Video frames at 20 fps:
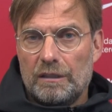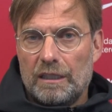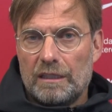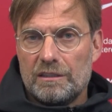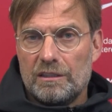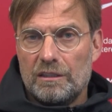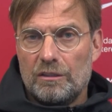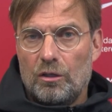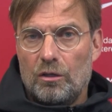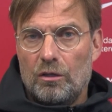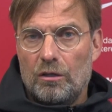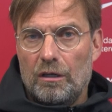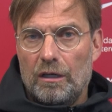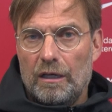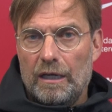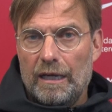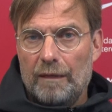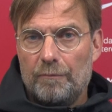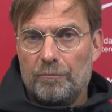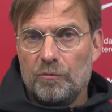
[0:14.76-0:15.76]
doesn't
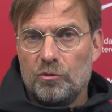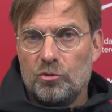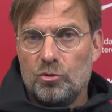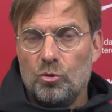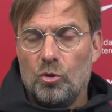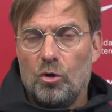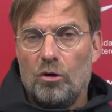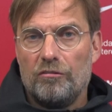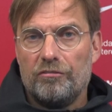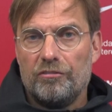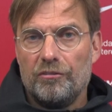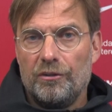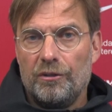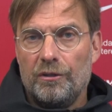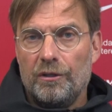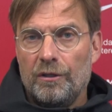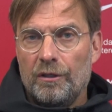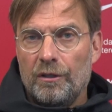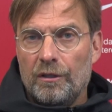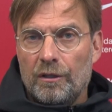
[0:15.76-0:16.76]
happen too
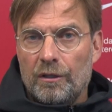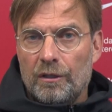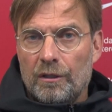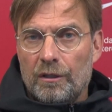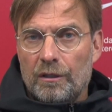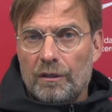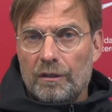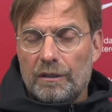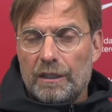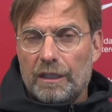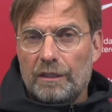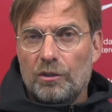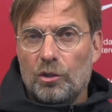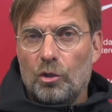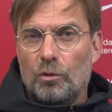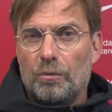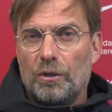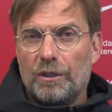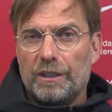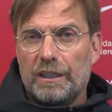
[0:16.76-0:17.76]
often that
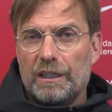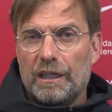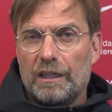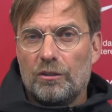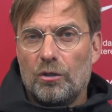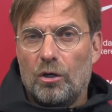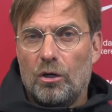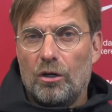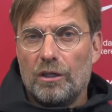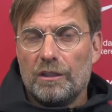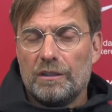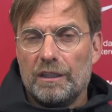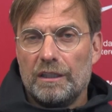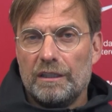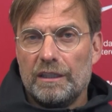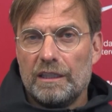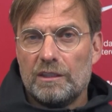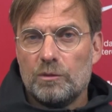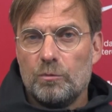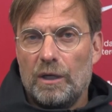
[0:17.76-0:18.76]
nobody get hurt.
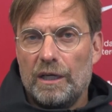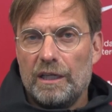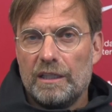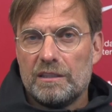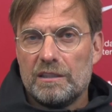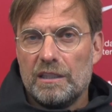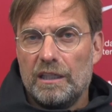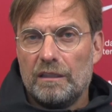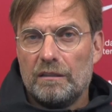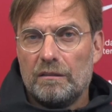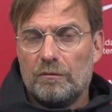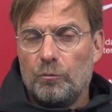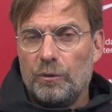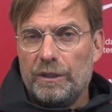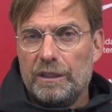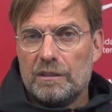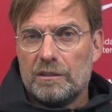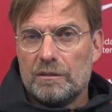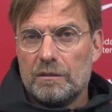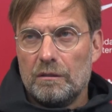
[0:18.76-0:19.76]
And that's why I said
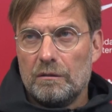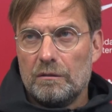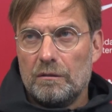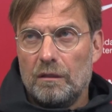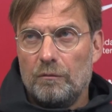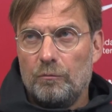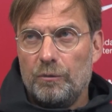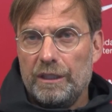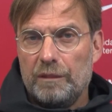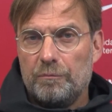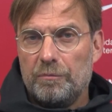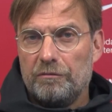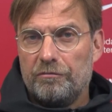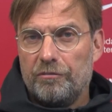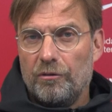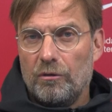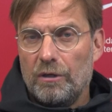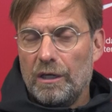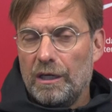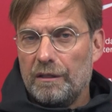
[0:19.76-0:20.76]
a week
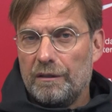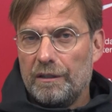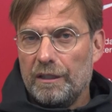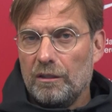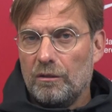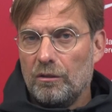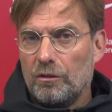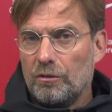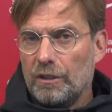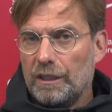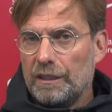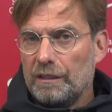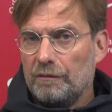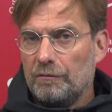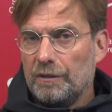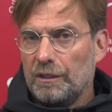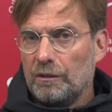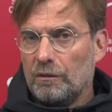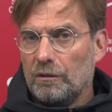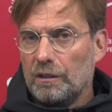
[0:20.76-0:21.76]
before, I think
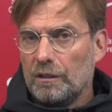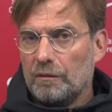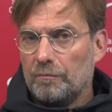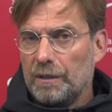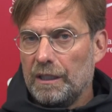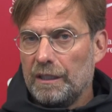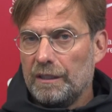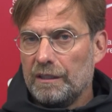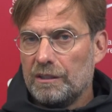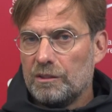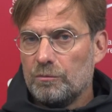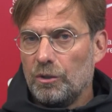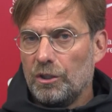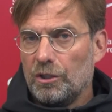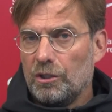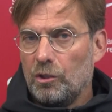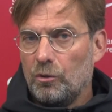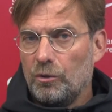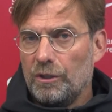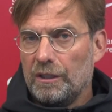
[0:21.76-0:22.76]
already when all the pundits
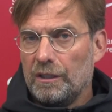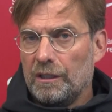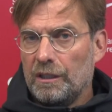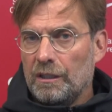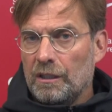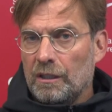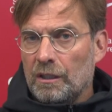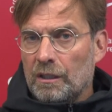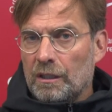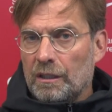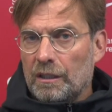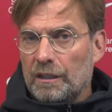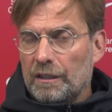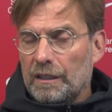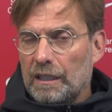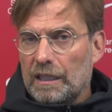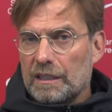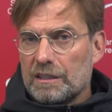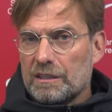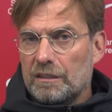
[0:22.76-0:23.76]
were going
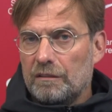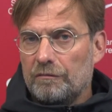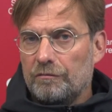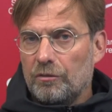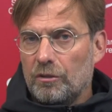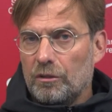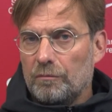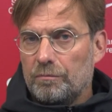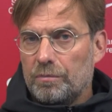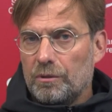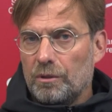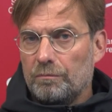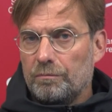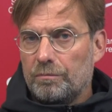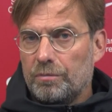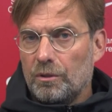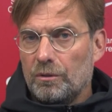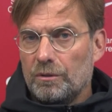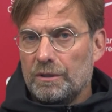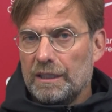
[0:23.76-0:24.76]
and asking for
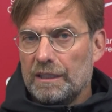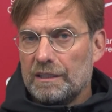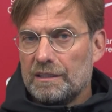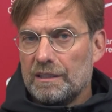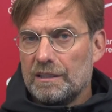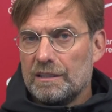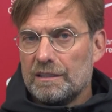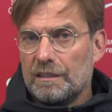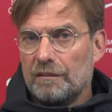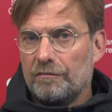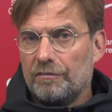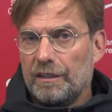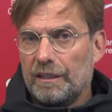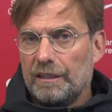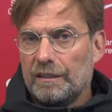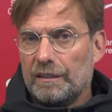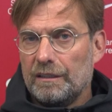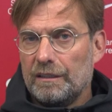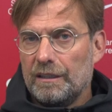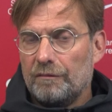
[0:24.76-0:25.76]
protests and stuff
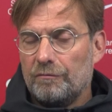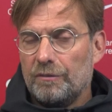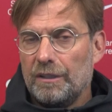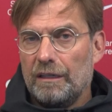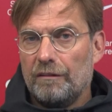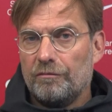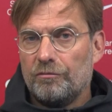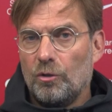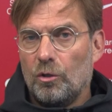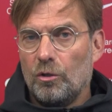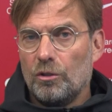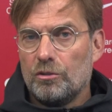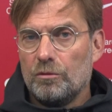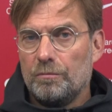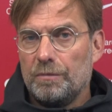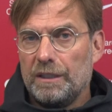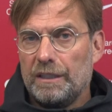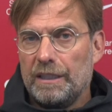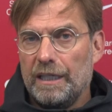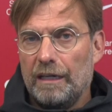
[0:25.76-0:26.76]
like that, that we have all
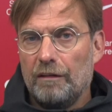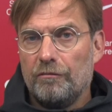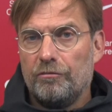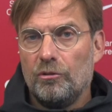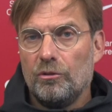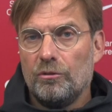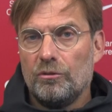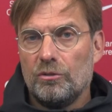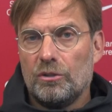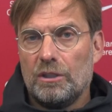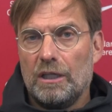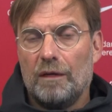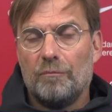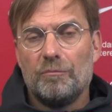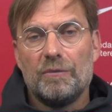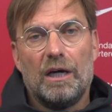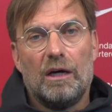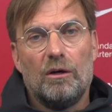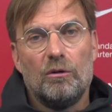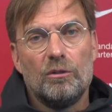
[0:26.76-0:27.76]
to be careful and to
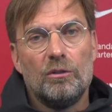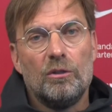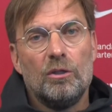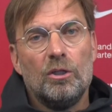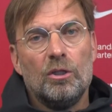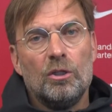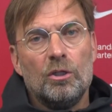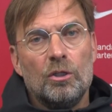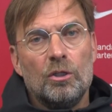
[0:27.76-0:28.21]
calm down,